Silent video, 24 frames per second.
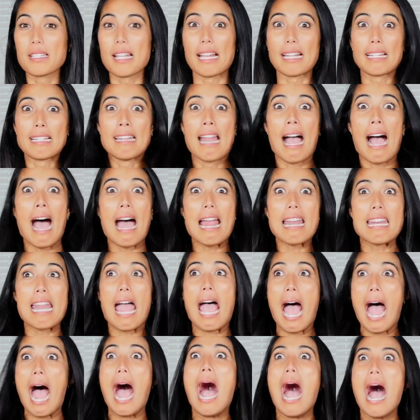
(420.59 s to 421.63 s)
like, not
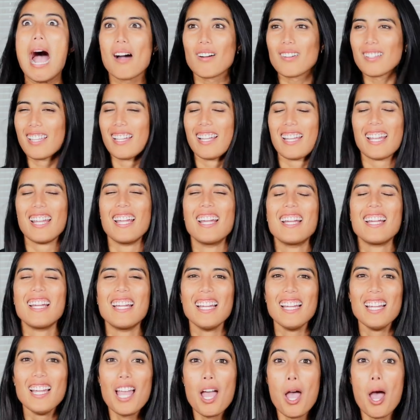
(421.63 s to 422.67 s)
now, like,
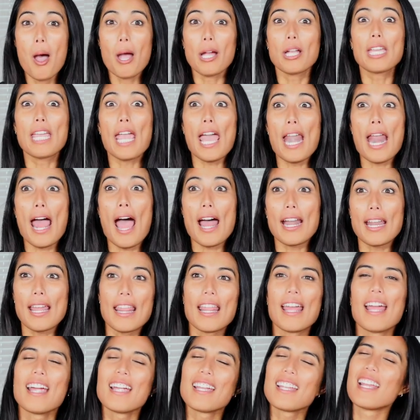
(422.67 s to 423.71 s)
get out
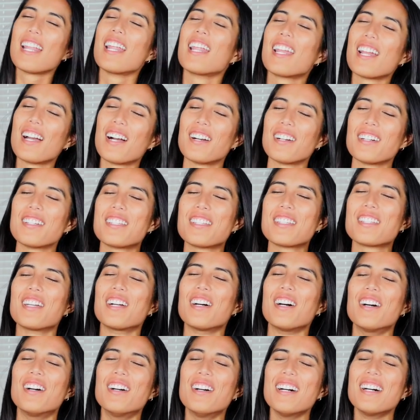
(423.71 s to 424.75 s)
of there, you know,
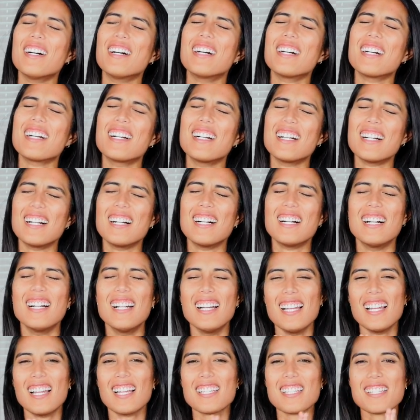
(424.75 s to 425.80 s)
so
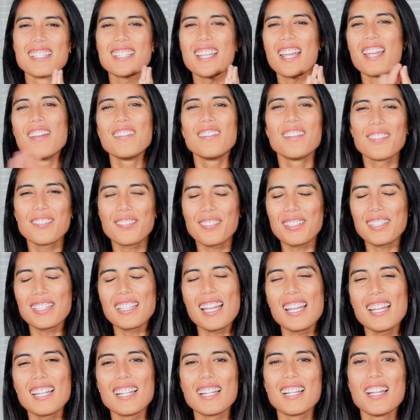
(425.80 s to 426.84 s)
save it for
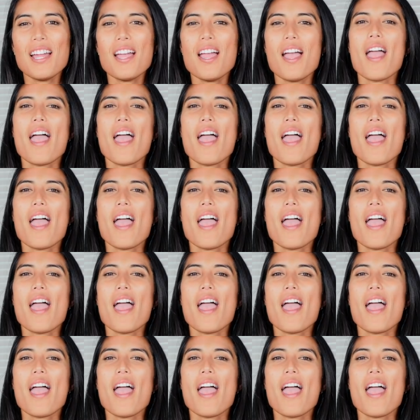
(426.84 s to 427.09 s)
later.